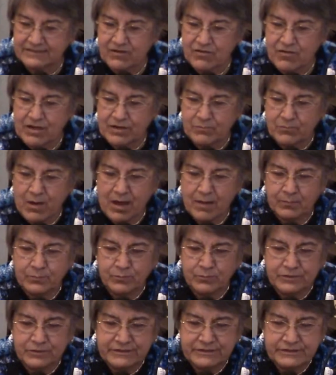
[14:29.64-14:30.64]
on, Rob
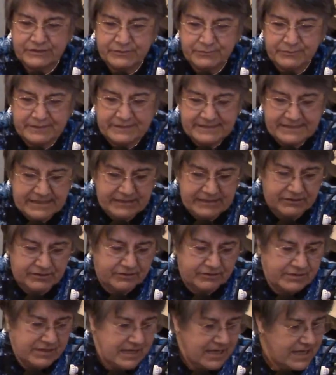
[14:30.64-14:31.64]
Woods, who is
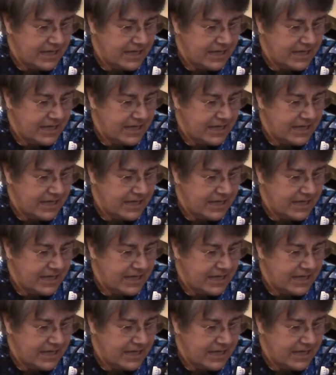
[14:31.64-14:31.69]
here.